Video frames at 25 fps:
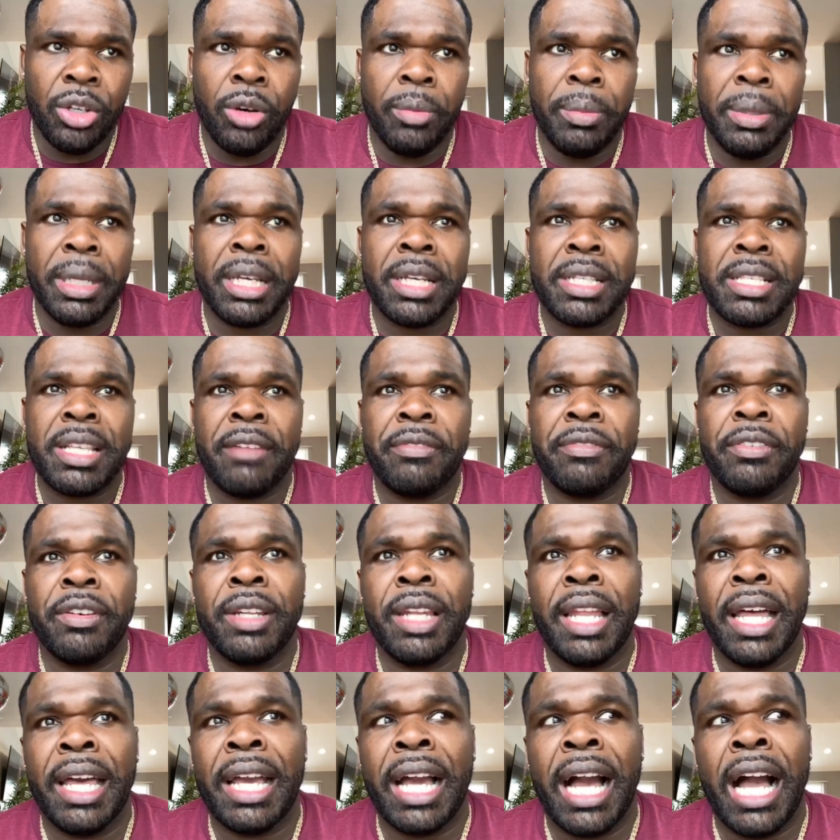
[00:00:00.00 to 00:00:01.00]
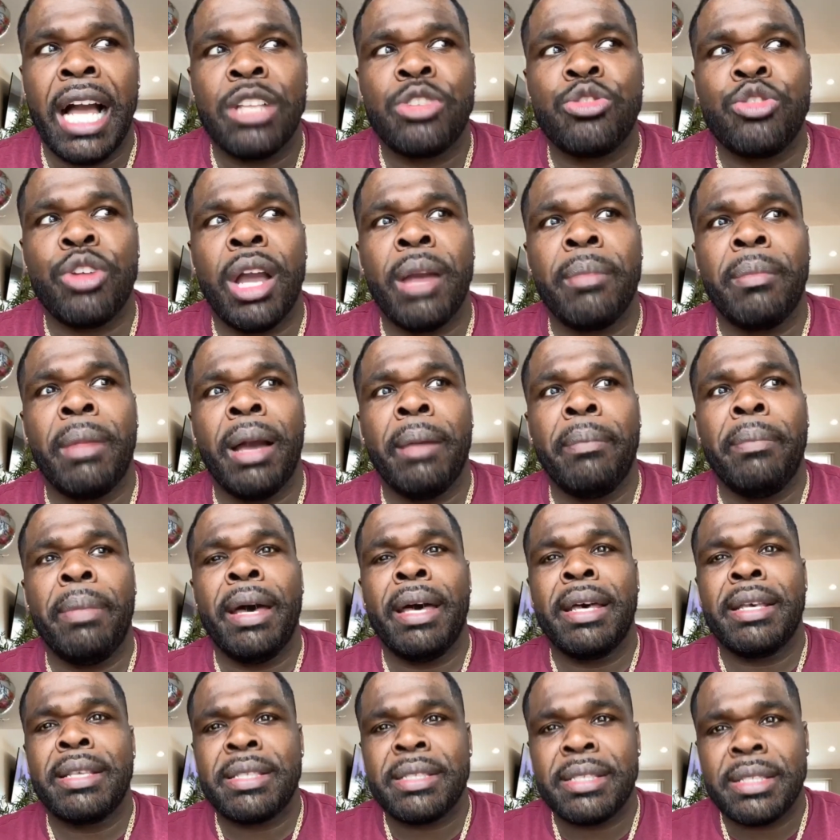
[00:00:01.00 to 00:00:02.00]
because I feel like I try my
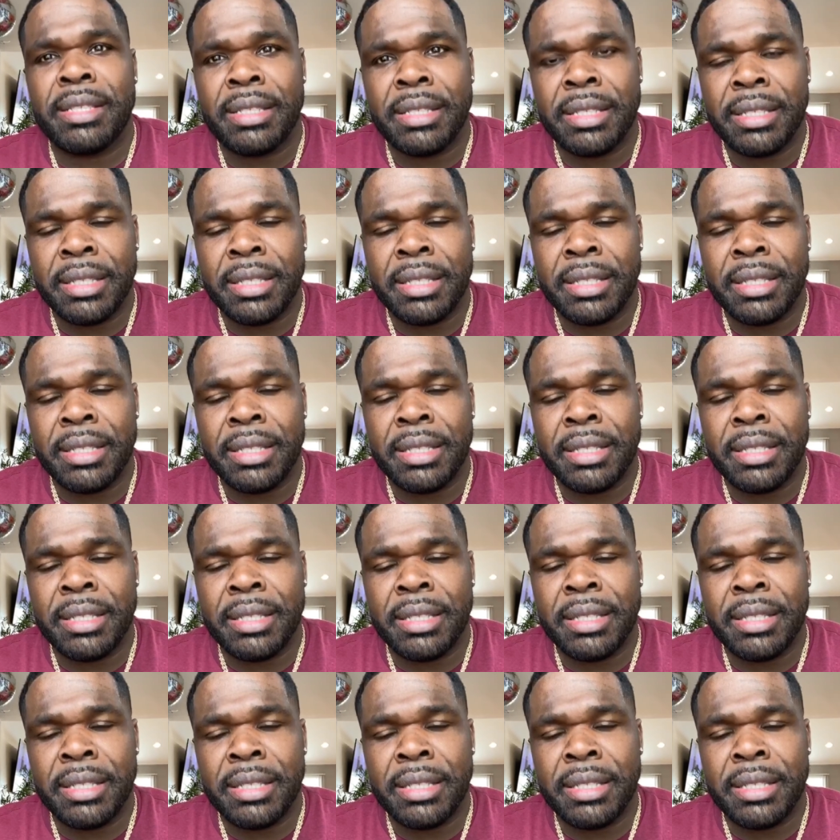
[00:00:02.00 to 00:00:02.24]
best